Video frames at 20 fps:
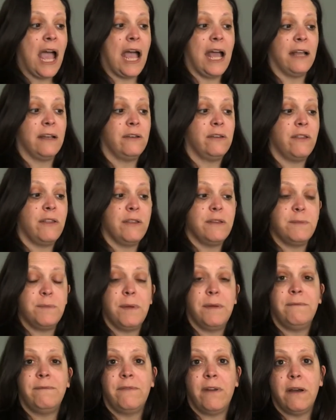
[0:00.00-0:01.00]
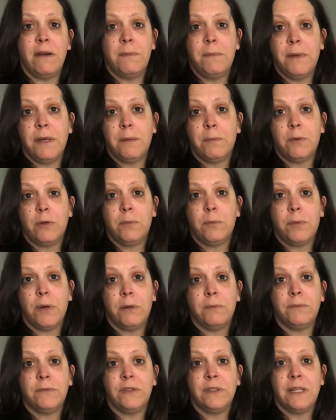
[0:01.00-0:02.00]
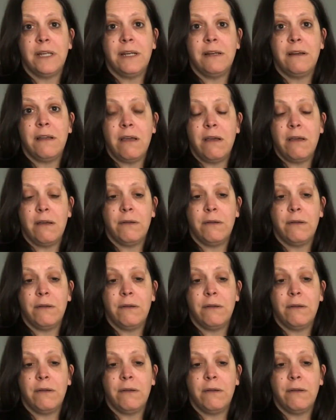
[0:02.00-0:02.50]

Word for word: and there's been very minimal prompts in